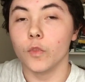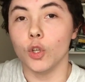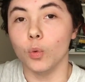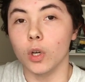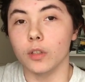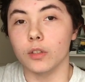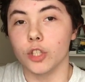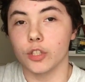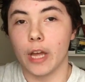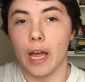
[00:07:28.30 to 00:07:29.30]
you wouldn't
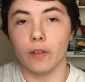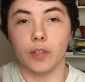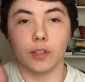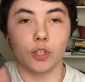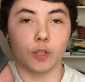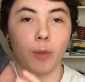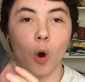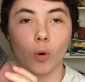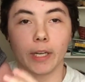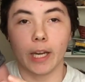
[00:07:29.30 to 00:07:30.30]
just have it just
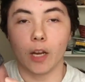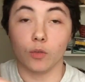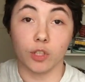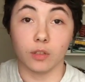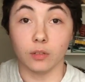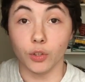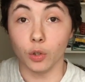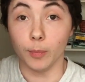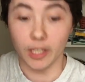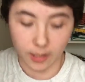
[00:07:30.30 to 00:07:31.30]
poking out just a
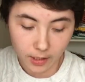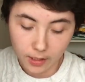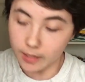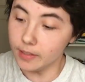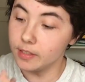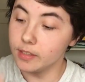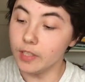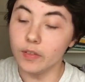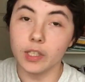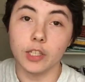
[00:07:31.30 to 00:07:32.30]
little bit. And this is
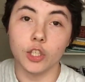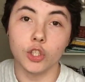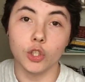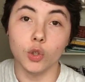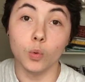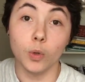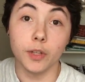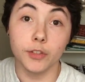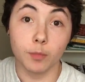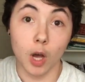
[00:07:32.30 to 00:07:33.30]
even an issue
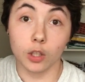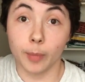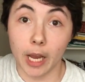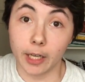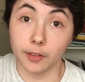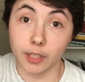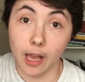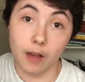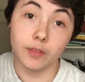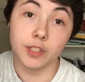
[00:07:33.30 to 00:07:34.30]
with smaller packers. I
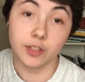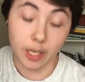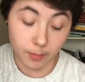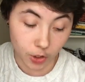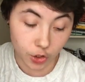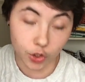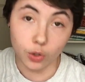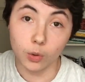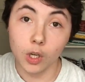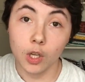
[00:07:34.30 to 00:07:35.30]
have this same
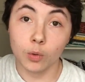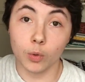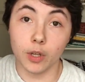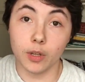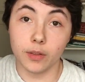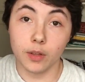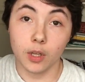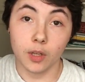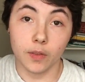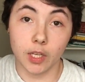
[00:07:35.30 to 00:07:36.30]
issue with
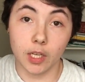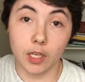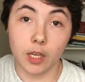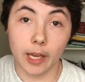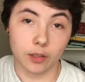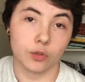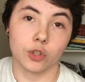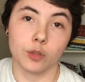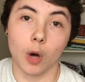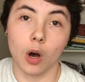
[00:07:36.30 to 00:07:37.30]
the extra
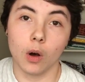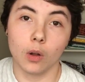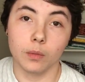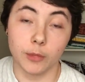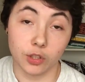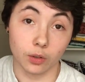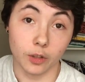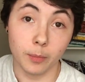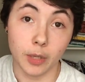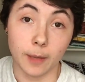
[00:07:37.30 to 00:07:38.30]
small Mr.
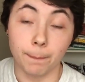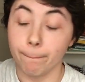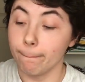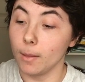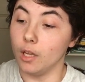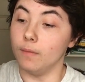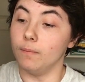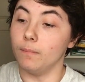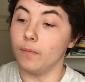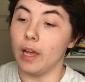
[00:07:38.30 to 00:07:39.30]
Limpy
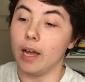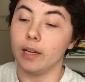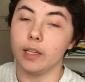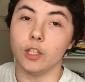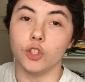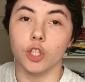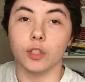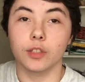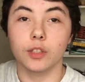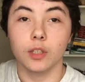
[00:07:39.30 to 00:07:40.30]
in that it
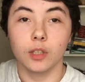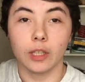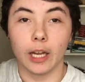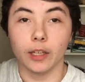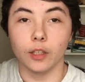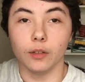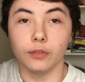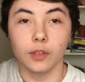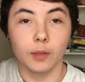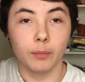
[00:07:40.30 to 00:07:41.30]
just kind
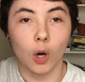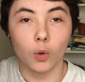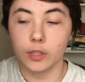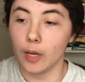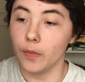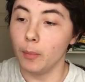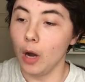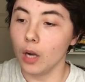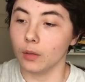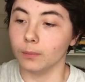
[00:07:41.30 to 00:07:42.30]
of pokes out the
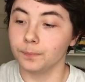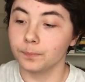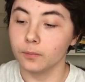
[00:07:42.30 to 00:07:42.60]
bottom.